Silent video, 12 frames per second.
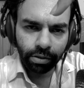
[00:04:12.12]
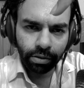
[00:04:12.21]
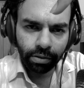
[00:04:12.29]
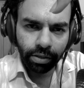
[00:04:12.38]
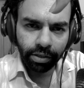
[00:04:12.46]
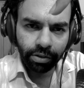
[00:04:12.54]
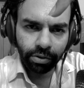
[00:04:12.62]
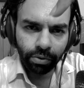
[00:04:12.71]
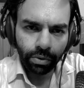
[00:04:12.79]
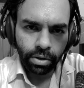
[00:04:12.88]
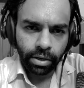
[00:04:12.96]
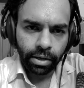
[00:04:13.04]
like
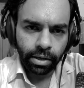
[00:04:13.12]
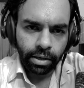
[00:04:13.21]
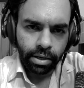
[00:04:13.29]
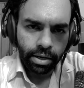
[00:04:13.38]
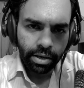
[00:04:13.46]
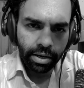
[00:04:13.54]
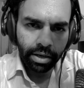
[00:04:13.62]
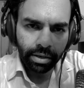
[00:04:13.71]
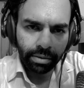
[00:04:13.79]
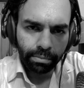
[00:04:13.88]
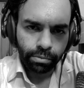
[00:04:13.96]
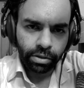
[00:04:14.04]
here, and
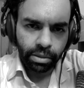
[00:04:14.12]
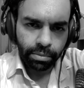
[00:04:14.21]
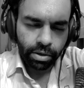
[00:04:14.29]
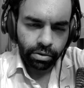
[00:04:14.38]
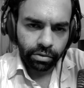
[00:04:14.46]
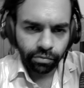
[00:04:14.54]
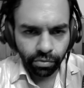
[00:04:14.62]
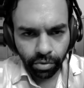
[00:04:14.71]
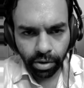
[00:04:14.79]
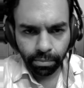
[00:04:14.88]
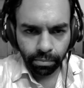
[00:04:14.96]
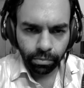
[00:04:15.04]
keep it out of the frame.